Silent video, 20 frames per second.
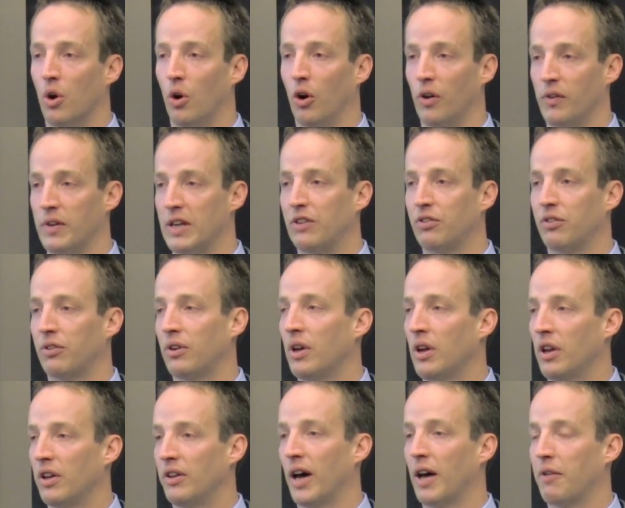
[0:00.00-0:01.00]
or at least
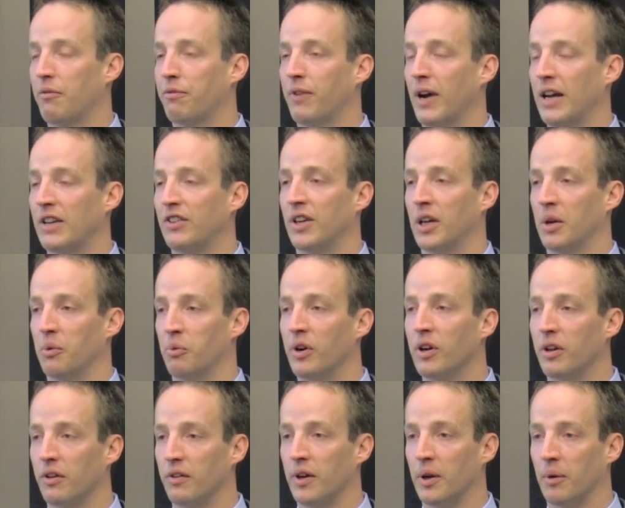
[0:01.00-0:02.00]
not fight to get
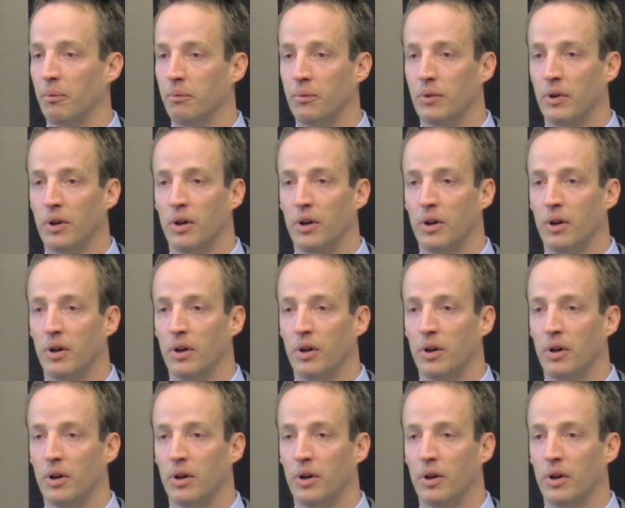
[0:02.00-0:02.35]
rid of them